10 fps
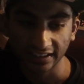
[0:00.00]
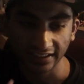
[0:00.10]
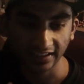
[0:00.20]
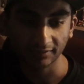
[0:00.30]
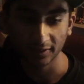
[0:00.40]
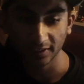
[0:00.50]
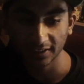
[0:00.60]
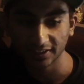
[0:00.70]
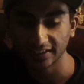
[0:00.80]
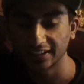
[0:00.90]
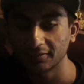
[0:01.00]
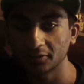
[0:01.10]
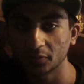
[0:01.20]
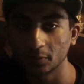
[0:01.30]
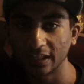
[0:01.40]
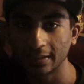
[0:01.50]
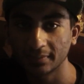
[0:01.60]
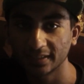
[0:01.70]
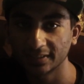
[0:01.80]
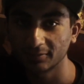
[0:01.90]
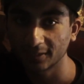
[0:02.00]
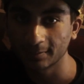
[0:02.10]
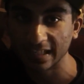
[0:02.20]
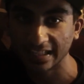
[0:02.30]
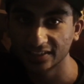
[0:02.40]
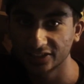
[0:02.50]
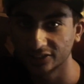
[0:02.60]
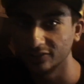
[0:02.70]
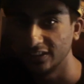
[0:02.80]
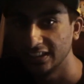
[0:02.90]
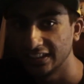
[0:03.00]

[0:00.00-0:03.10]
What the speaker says: And then I want to get into the thing with Super Black Man, and then we'll get back into